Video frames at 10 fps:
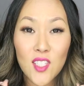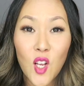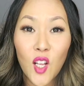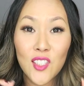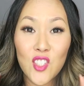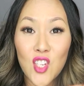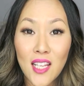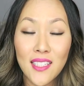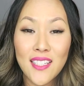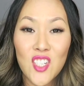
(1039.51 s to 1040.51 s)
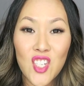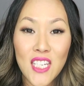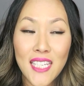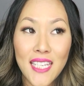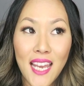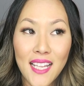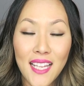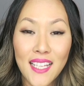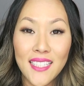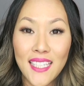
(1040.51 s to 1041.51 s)
is called Gellen,
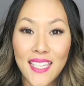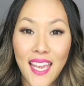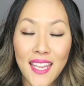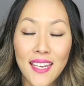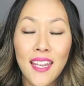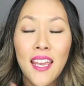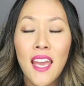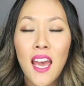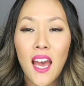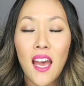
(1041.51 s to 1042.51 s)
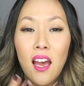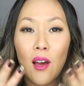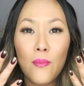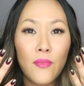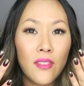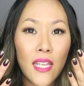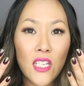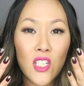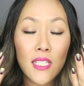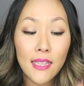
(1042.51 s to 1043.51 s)
G-E-L-L-E-N. Um, they
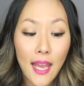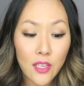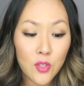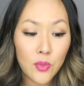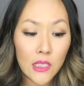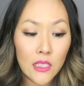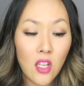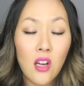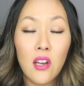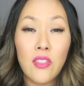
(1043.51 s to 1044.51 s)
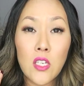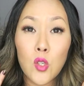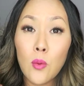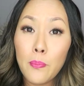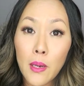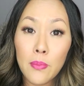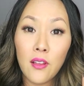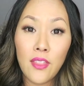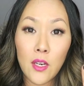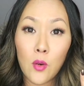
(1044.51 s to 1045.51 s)
just last really long. They don't
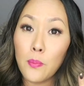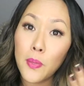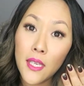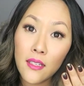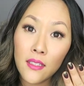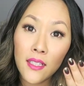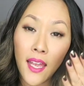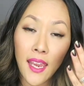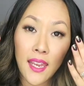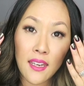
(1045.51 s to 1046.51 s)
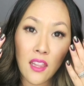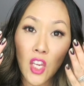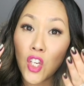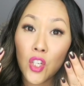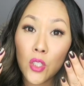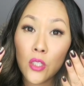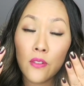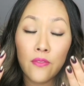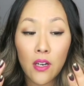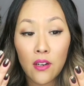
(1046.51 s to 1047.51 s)
bubble, they don't peel, and they
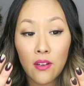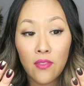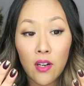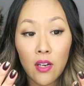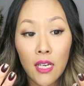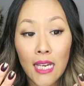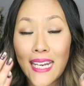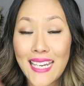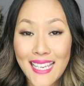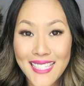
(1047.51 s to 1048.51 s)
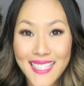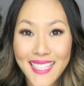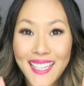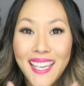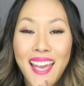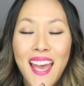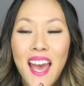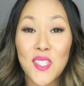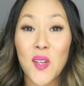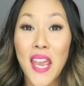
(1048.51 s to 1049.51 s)
cure very, very nicely.
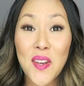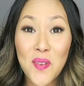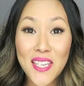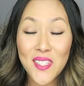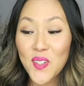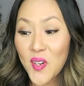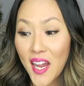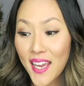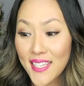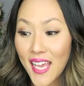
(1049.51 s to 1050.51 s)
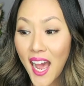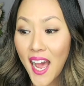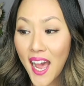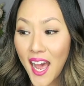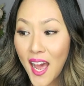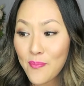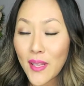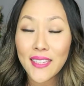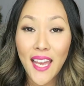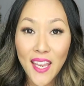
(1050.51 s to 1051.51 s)
So anyways, you guys, um,
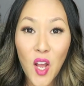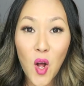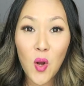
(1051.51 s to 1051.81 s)
like